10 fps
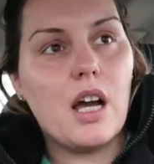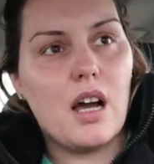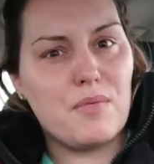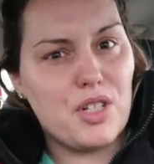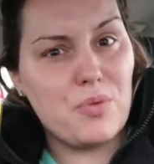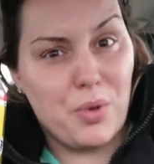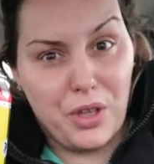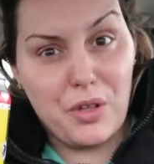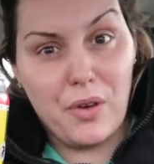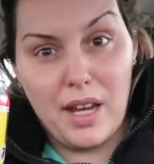Um, she's
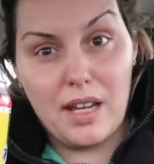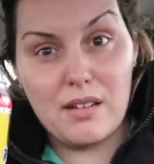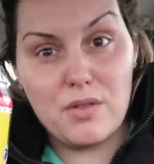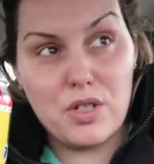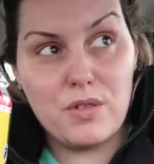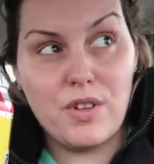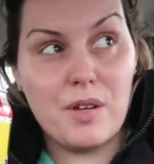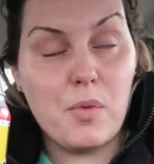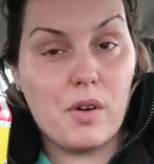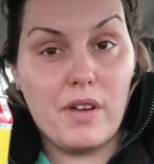really great. She's
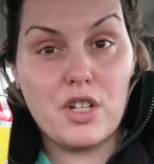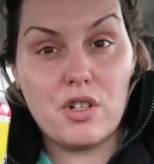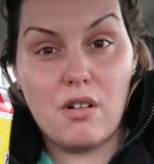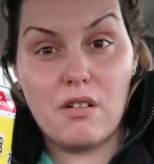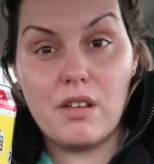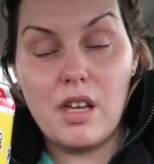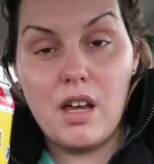very motivational.